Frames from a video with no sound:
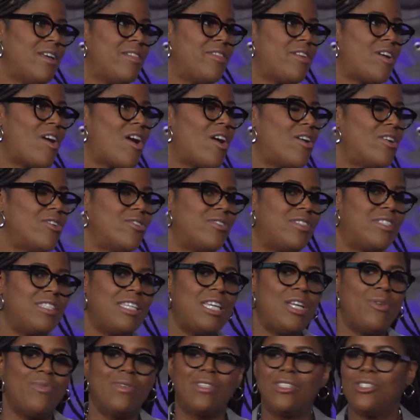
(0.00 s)
The
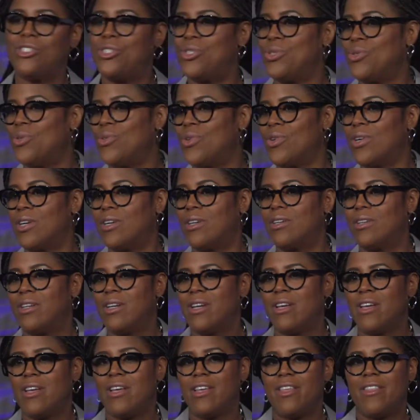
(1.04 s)
ROC will ensure
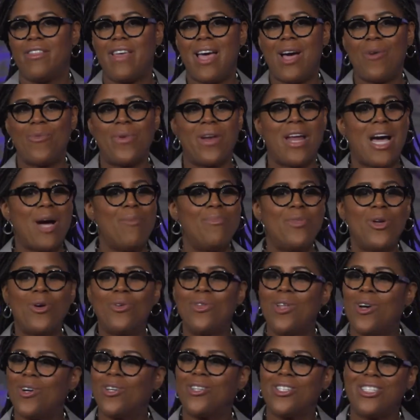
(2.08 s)
that when I'm no
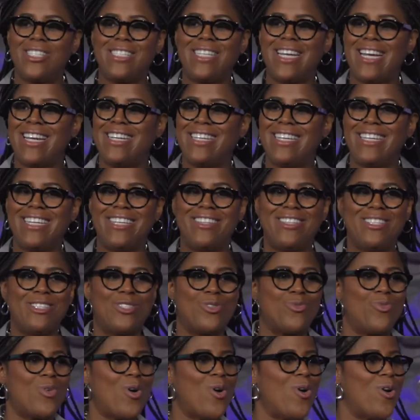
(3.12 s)
longer standing in
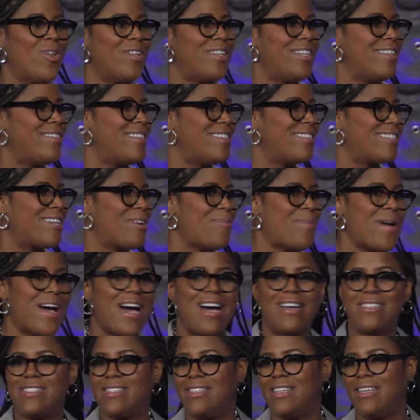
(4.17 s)
this role and in this
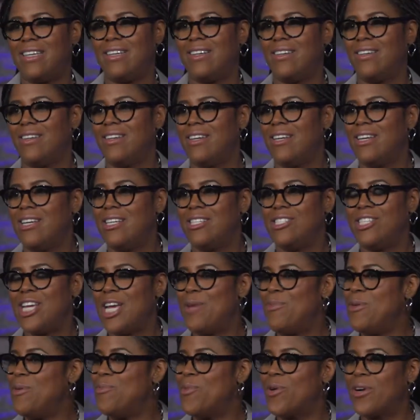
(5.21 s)
capacity,
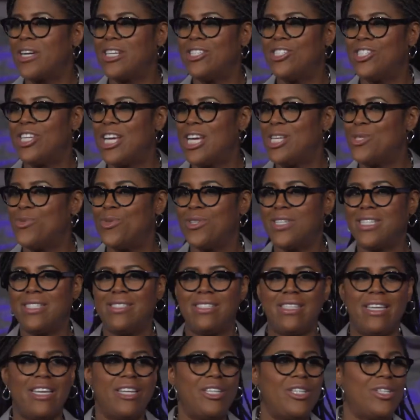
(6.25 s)
JPMorgan Chase will
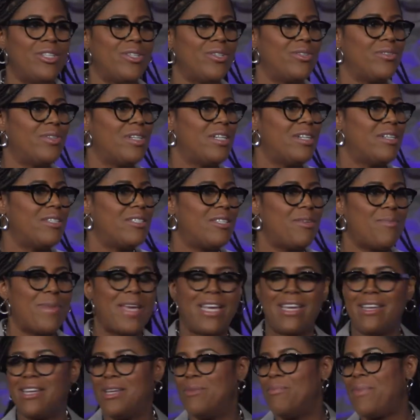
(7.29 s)
continue to
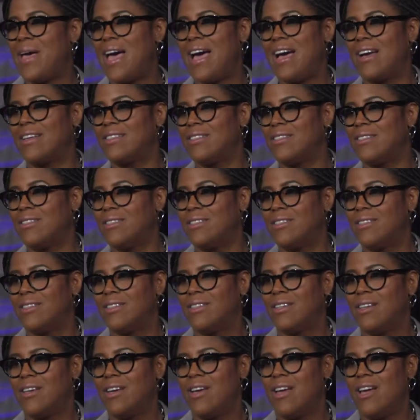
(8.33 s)
make an impact.
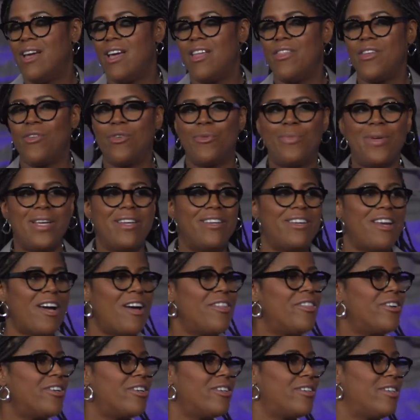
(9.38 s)
And there will be
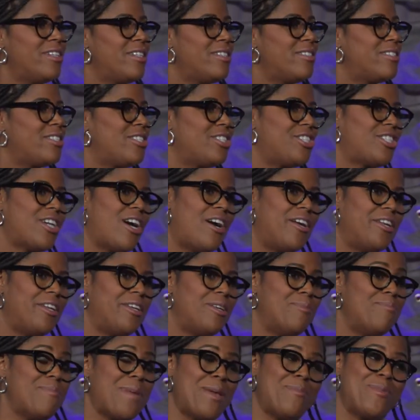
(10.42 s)
another
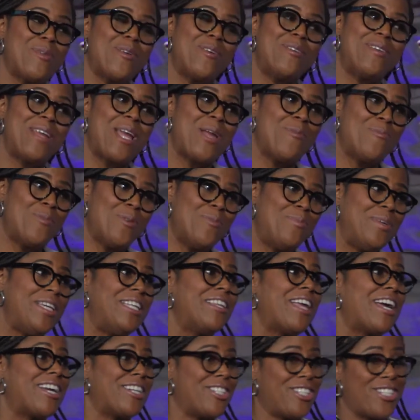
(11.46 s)
Thasunda, maybe her name will be
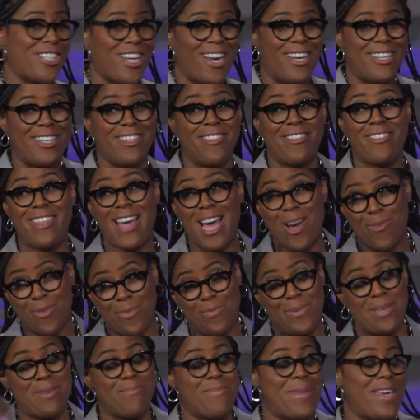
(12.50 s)
like a Shonda, that
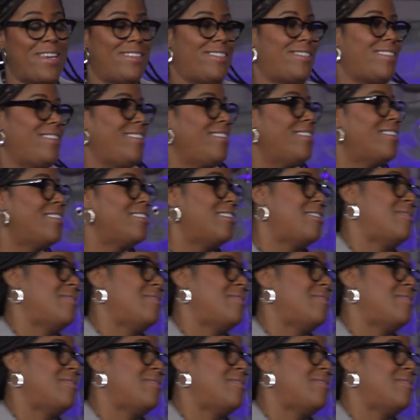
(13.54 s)
would be amazing.